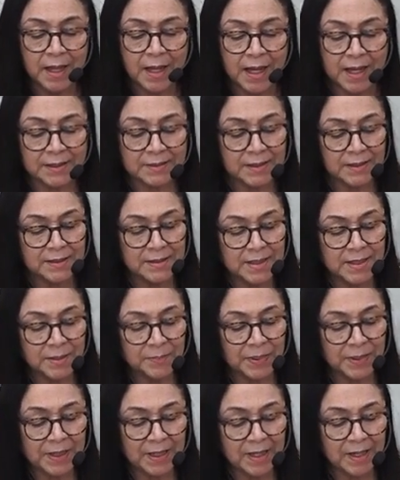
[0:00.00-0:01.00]
at a
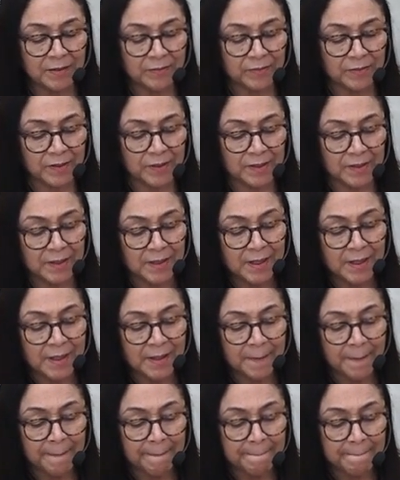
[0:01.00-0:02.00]
deeper level.
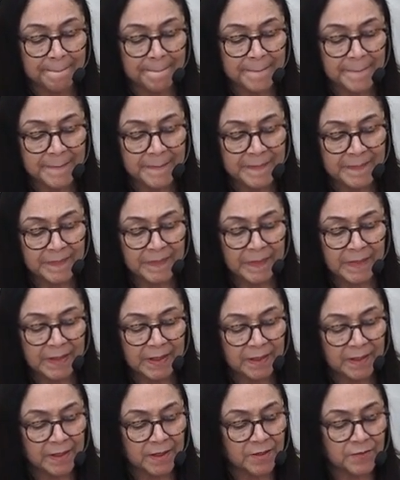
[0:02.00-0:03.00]

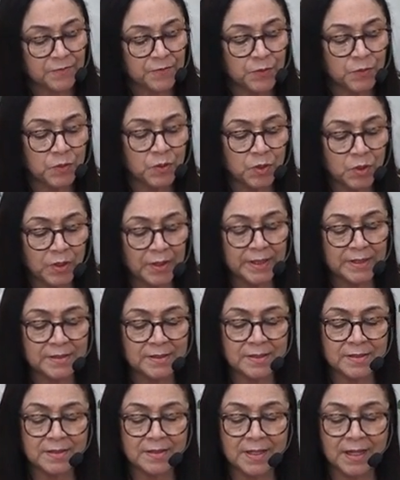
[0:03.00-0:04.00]
If you look
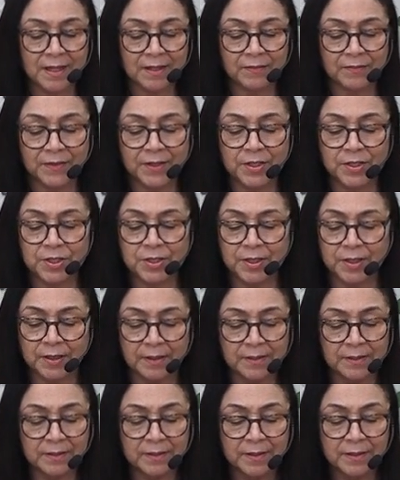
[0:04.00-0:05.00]
into
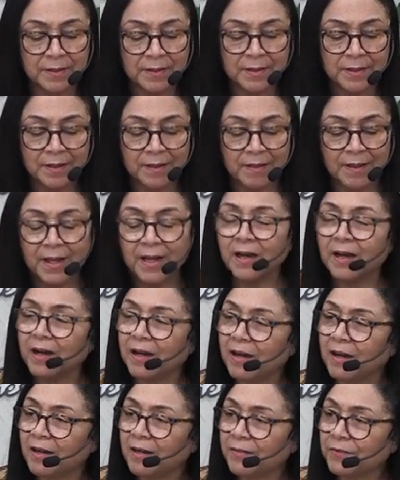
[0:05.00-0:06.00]
salvation, there
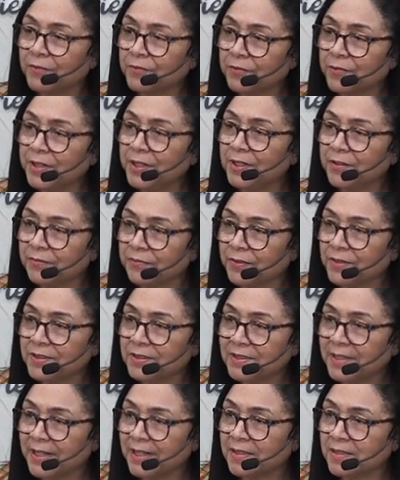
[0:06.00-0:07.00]
are three
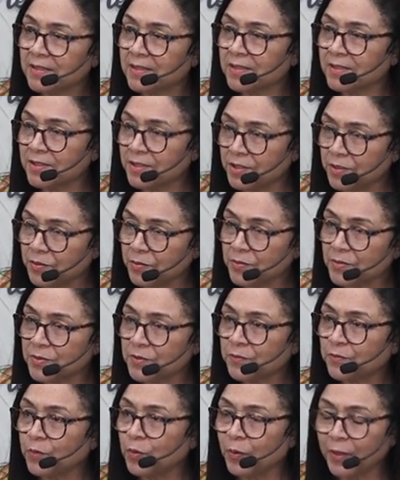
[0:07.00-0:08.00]
different tenses
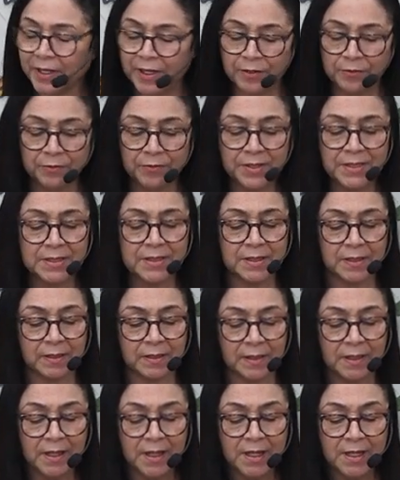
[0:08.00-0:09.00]
used for a
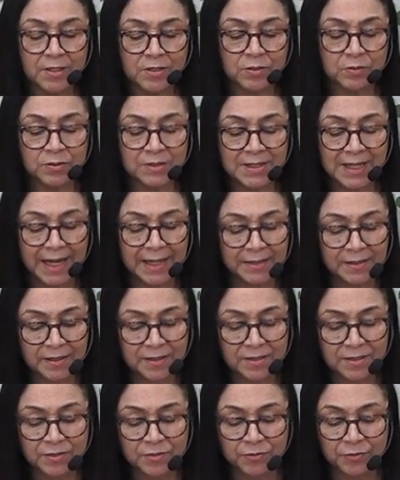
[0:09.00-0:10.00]
reason. So
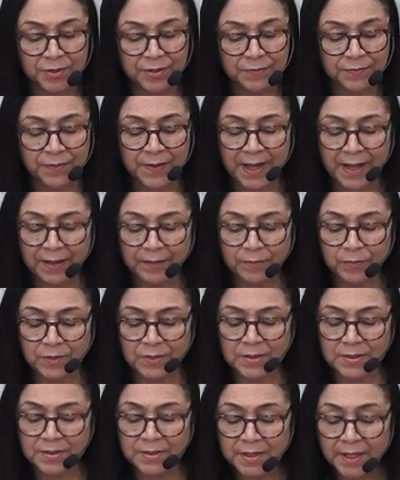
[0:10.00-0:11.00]
Titus 3.5
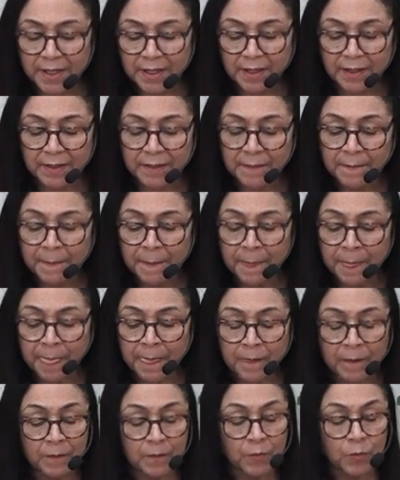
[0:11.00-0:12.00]
will say,
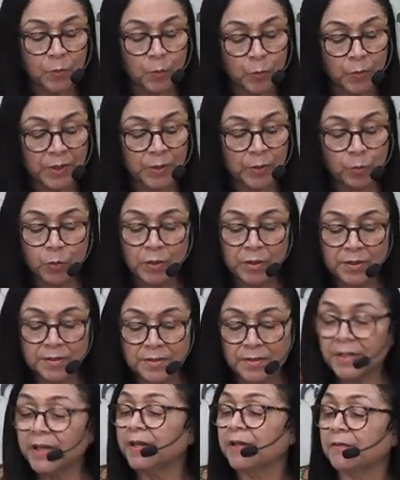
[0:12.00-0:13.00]
we were
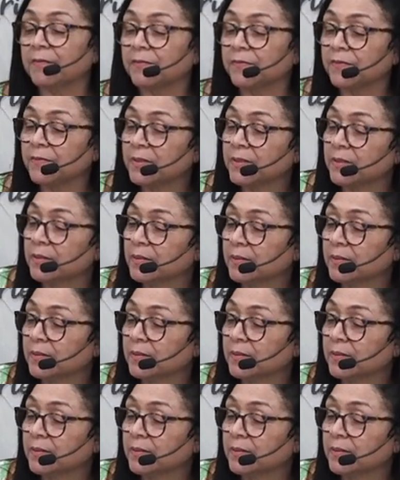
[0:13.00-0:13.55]
saved.